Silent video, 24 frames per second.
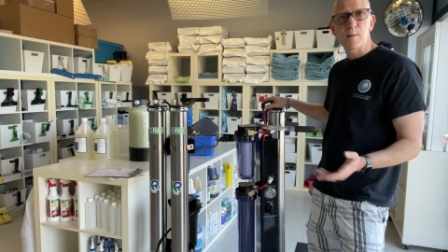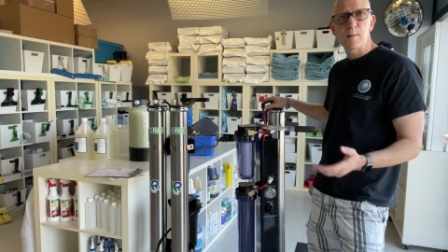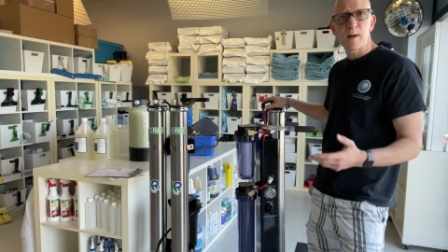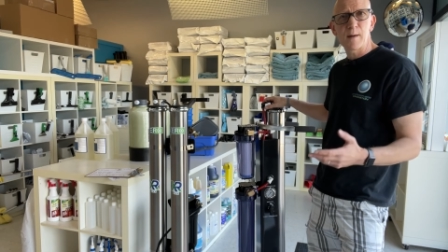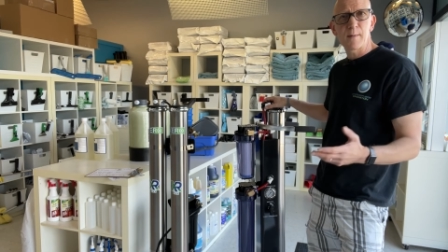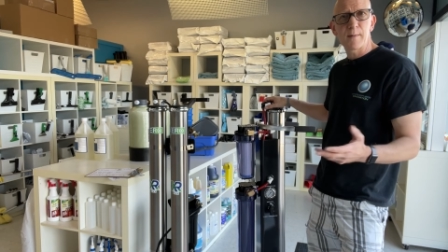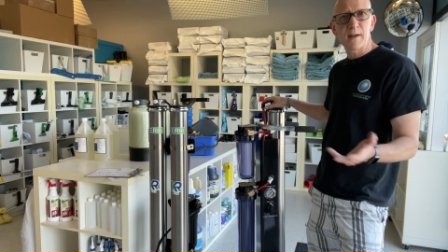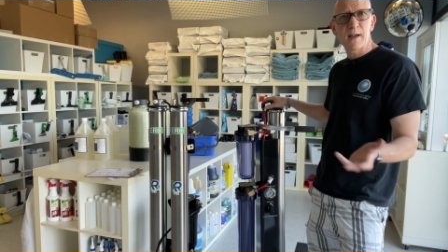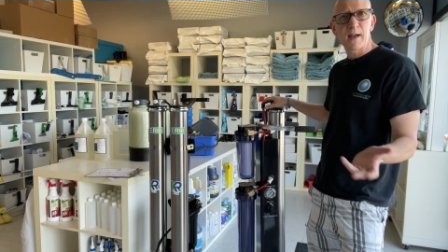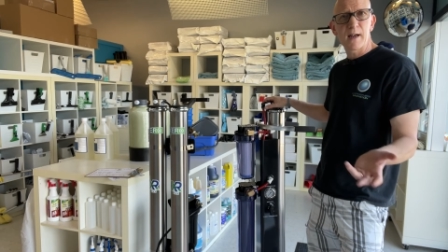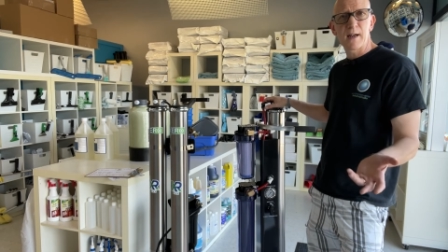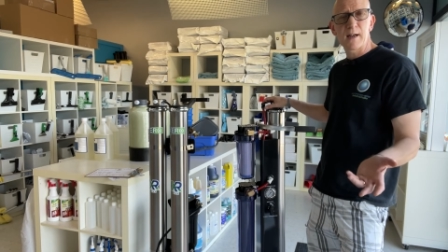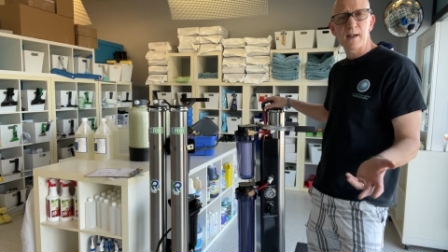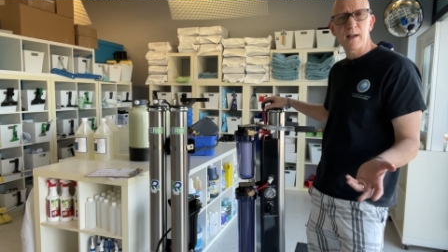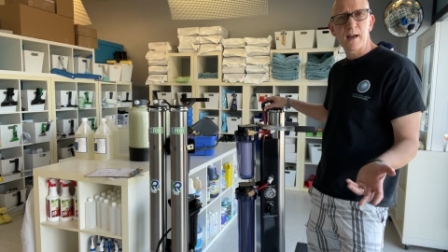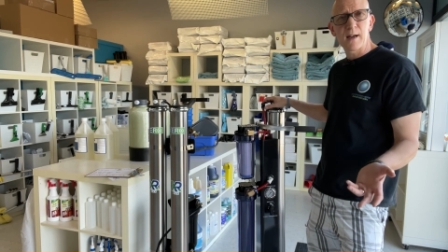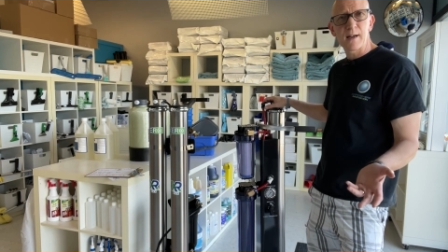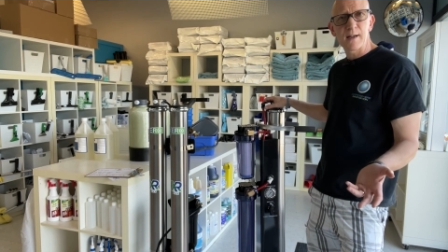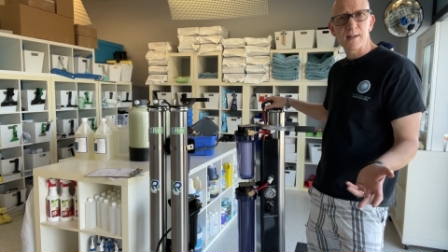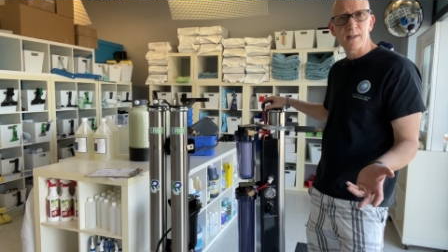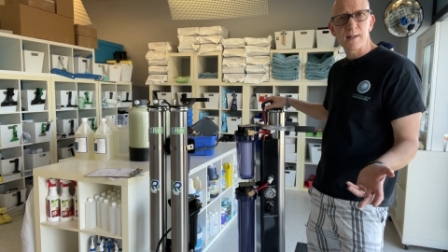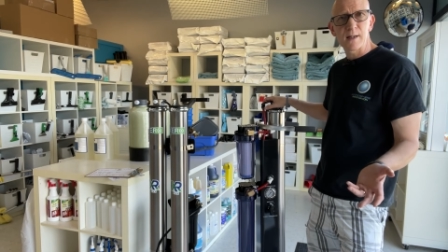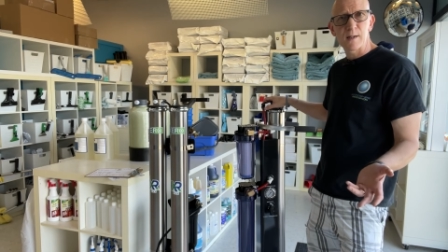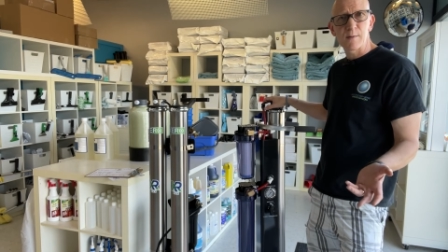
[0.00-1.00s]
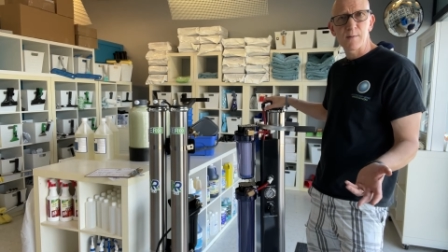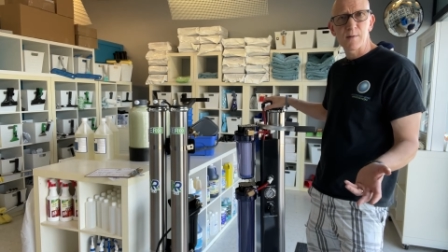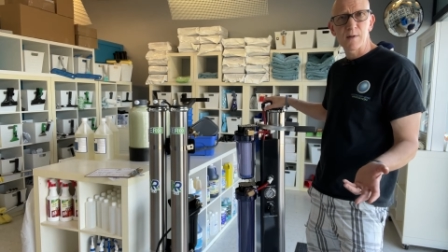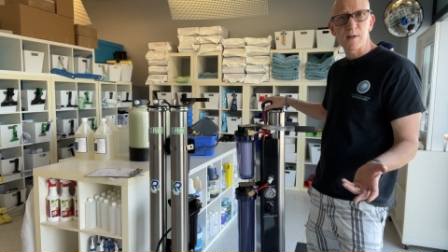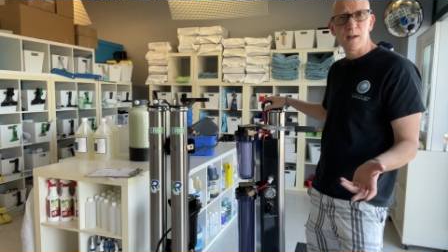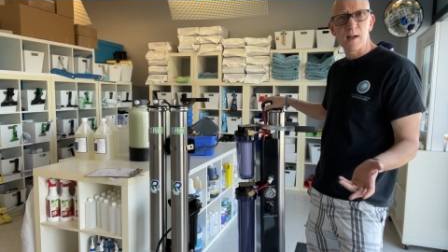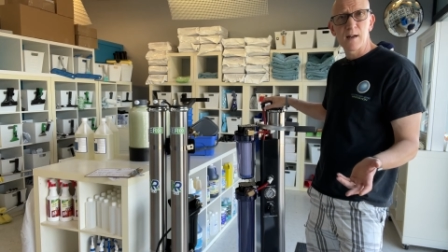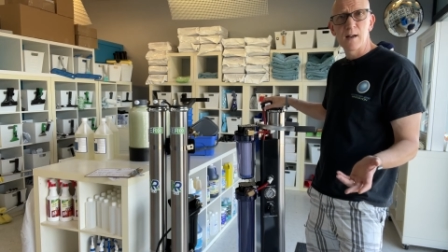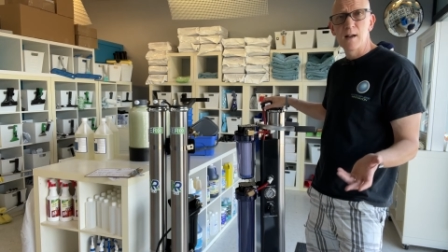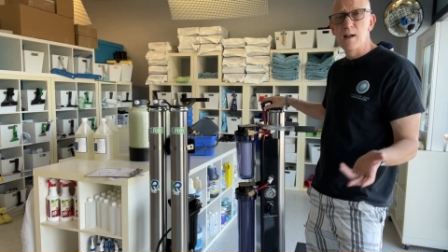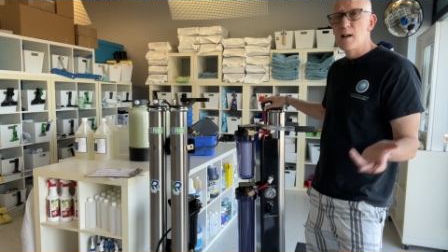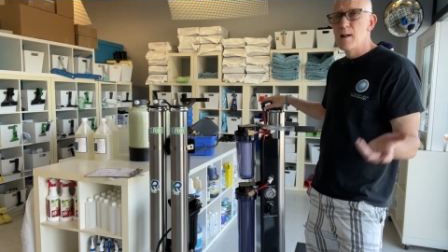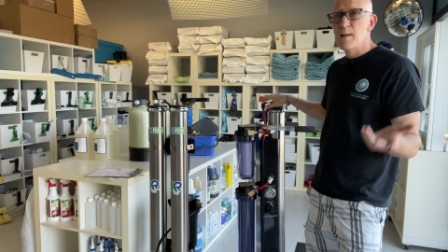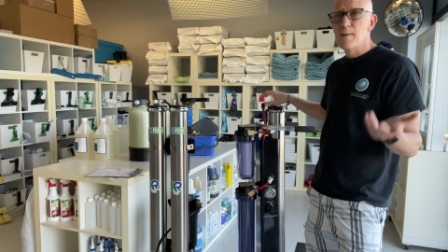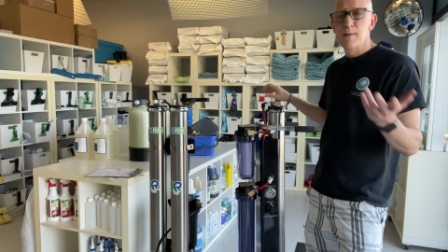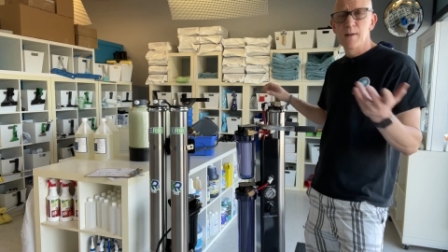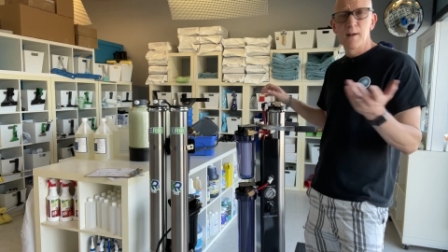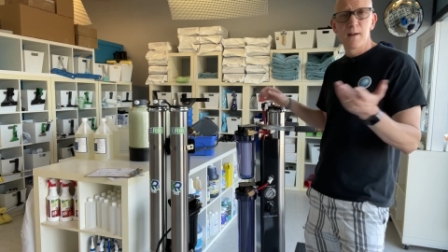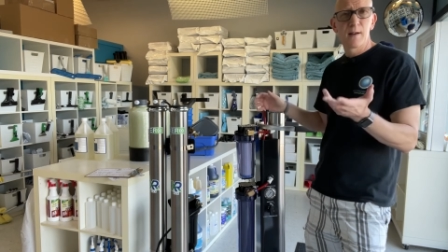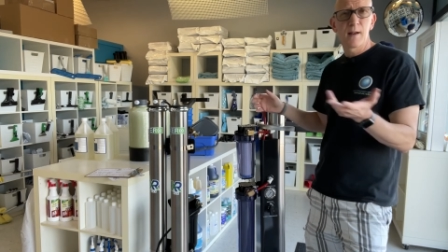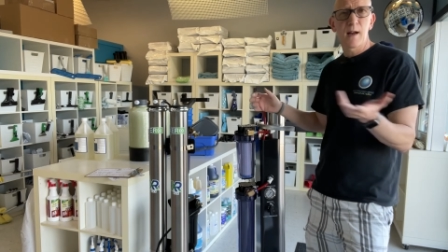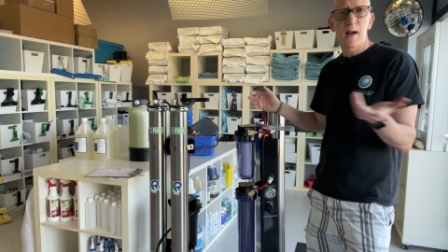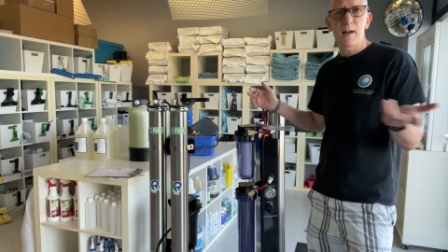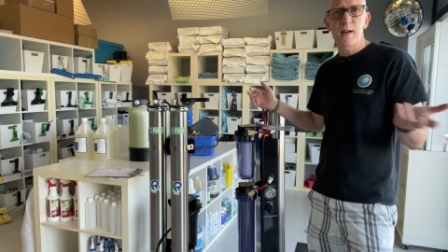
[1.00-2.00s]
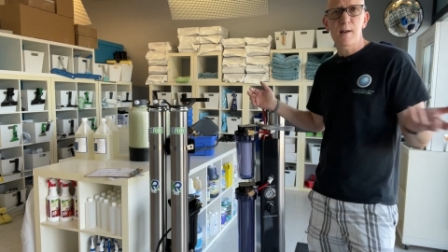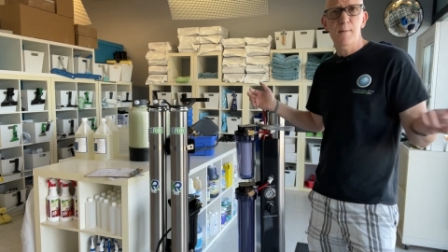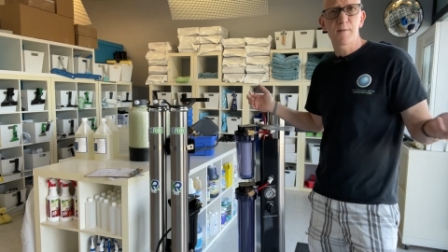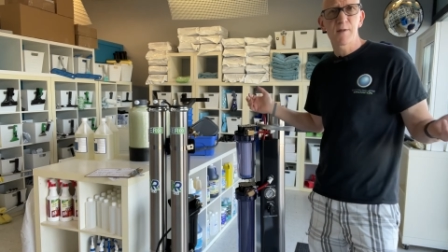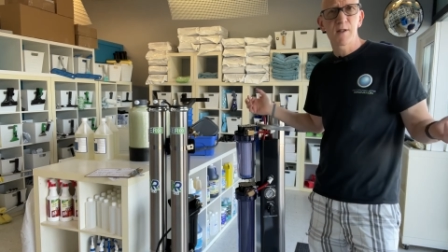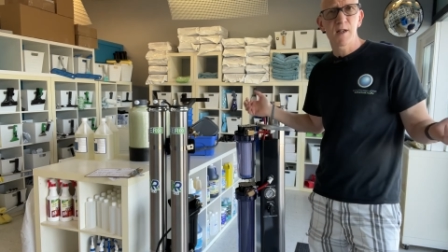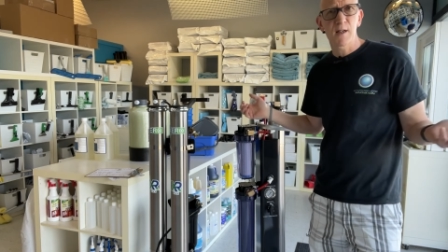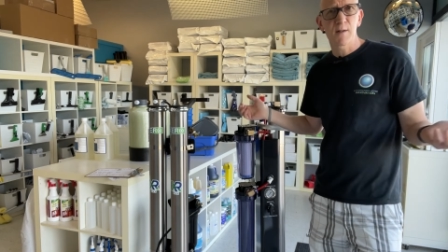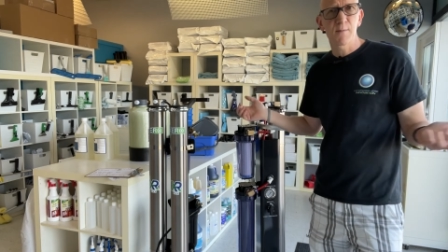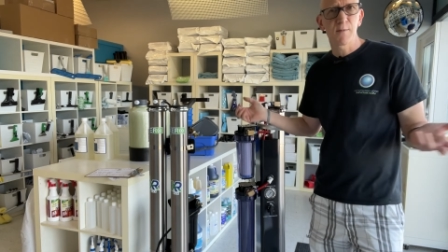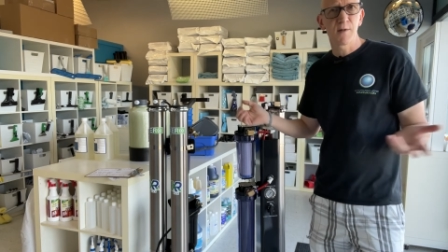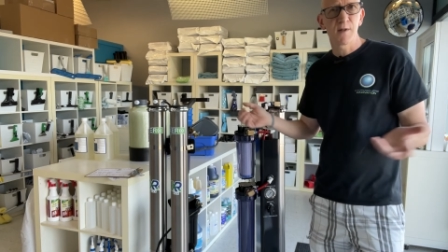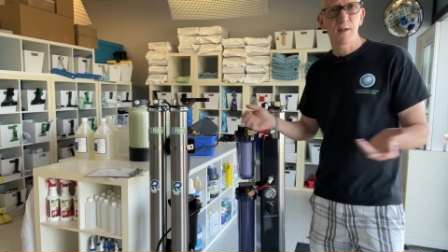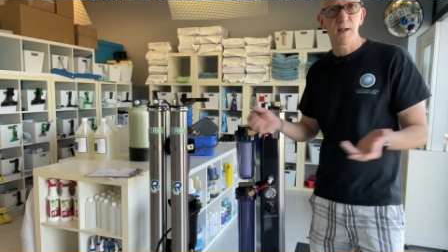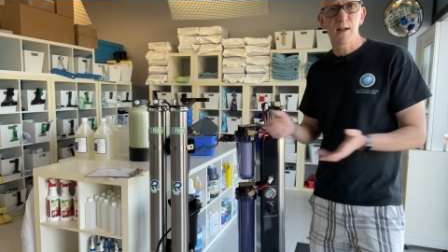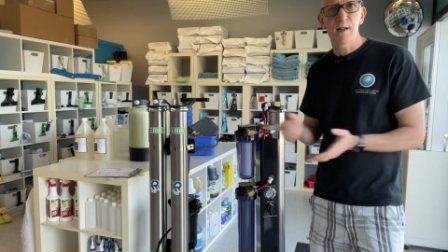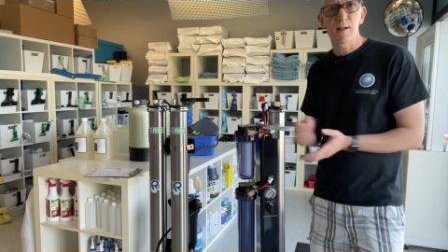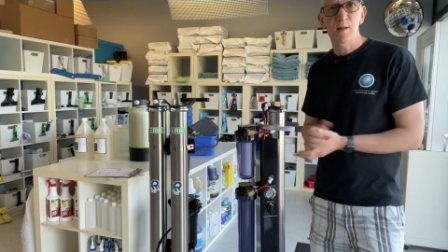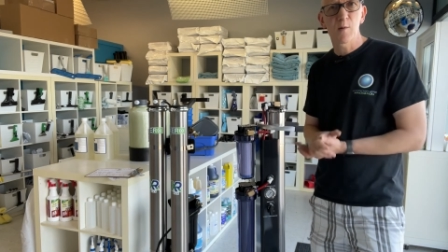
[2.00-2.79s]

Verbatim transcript: You might be getting 96%. 96%